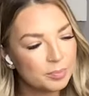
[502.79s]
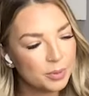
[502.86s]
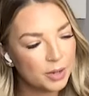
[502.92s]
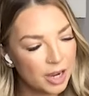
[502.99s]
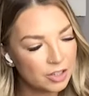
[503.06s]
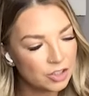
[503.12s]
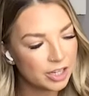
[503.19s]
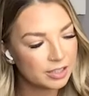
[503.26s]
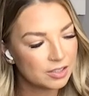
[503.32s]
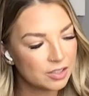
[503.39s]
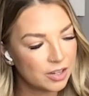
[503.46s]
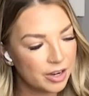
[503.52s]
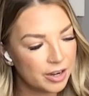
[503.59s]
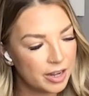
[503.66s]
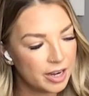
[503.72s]
project
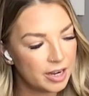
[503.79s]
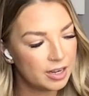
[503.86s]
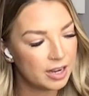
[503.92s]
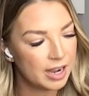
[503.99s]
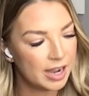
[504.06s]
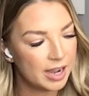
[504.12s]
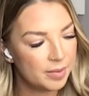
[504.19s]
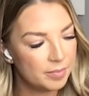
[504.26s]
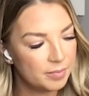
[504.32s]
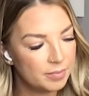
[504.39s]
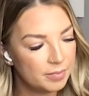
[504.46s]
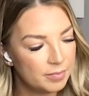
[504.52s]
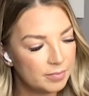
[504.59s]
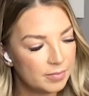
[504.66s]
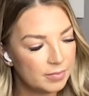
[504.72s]
started.
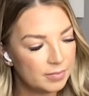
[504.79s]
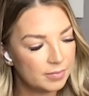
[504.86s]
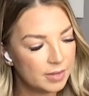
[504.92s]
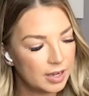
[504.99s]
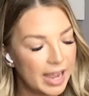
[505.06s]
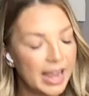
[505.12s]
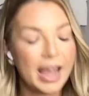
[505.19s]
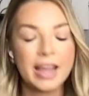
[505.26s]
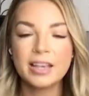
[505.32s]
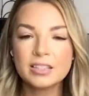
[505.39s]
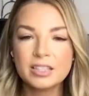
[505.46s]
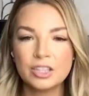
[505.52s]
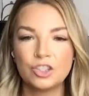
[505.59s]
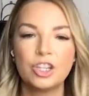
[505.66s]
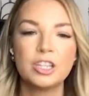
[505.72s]
I
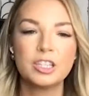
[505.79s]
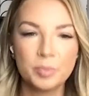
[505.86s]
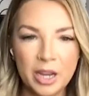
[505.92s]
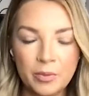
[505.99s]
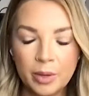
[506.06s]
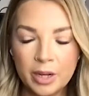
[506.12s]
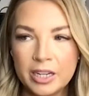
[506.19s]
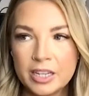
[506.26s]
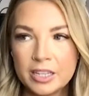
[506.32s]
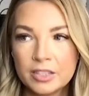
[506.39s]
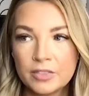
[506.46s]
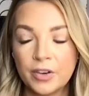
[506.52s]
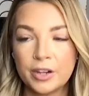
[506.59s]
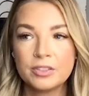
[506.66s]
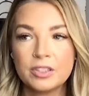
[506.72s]
guess I should explain what it is
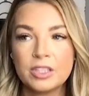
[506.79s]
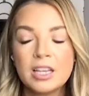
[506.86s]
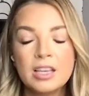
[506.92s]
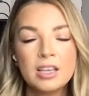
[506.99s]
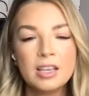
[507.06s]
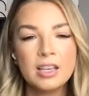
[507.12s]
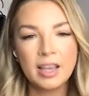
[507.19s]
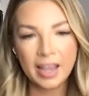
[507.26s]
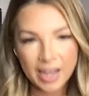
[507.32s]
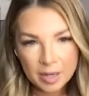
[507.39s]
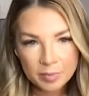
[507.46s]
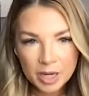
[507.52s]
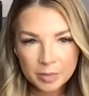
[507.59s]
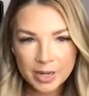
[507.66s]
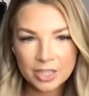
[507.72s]
first.
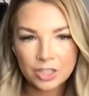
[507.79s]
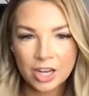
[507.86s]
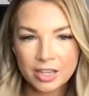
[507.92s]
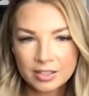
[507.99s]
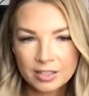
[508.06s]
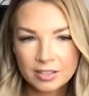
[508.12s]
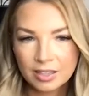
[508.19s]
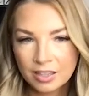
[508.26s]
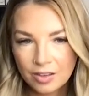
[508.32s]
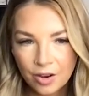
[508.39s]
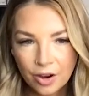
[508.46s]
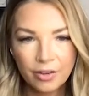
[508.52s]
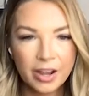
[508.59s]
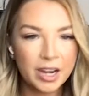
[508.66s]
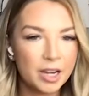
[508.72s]
Handpicked by Jess is a
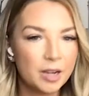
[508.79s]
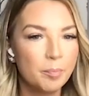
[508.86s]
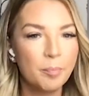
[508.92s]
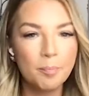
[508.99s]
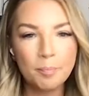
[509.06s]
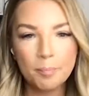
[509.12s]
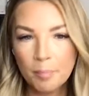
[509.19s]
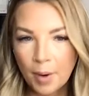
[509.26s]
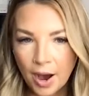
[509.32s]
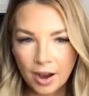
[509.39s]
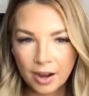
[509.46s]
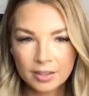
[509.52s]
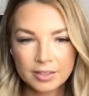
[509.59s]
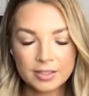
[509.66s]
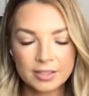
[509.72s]
curated
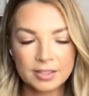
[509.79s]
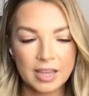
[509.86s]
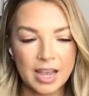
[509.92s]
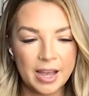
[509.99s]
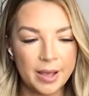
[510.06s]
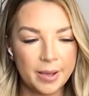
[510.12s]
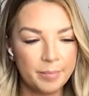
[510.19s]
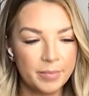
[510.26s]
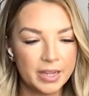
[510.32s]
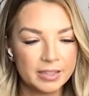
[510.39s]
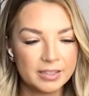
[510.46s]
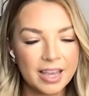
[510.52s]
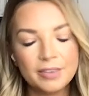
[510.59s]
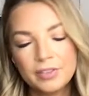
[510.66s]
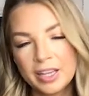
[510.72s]
box. It's
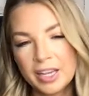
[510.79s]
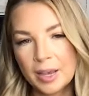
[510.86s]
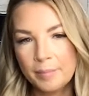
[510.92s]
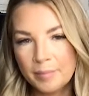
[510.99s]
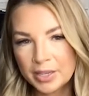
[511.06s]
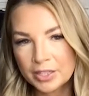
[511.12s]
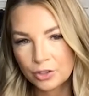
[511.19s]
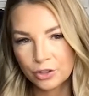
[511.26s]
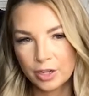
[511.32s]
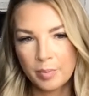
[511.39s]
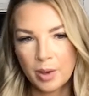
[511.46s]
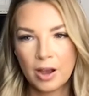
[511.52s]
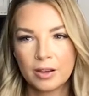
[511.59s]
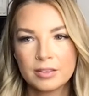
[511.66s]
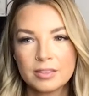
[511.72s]
kind of like a mystery
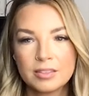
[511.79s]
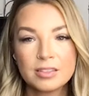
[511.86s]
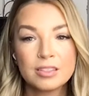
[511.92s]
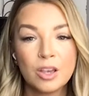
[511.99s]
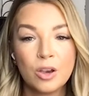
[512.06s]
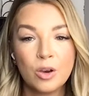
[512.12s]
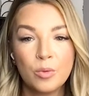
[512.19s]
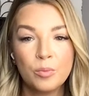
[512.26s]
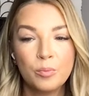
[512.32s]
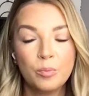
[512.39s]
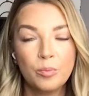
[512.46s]
box. So